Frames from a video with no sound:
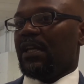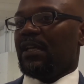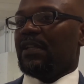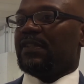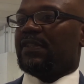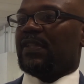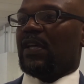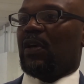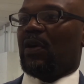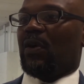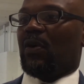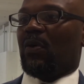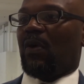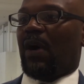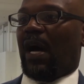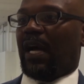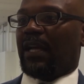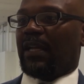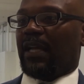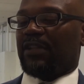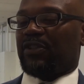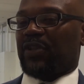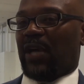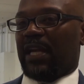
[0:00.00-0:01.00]
So I
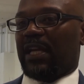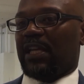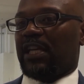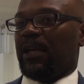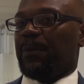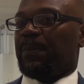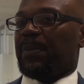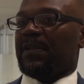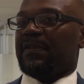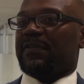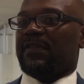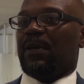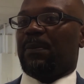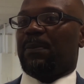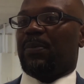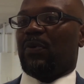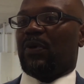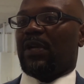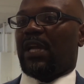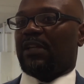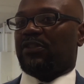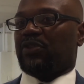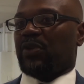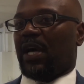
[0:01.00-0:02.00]
try to keep it simple
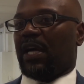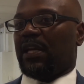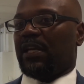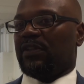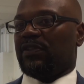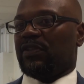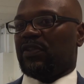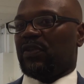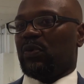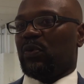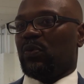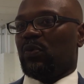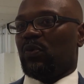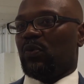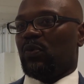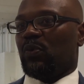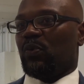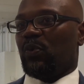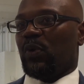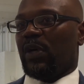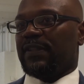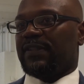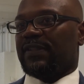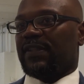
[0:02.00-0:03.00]
and I try to do
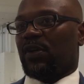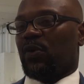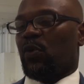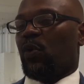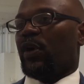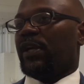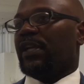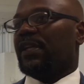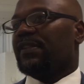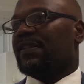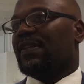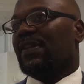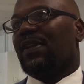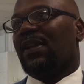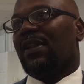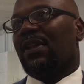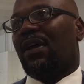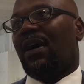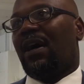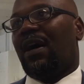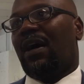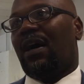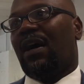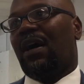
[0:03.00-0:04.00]
what's according to the
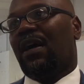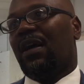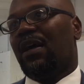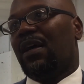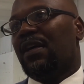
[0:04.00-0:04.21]
law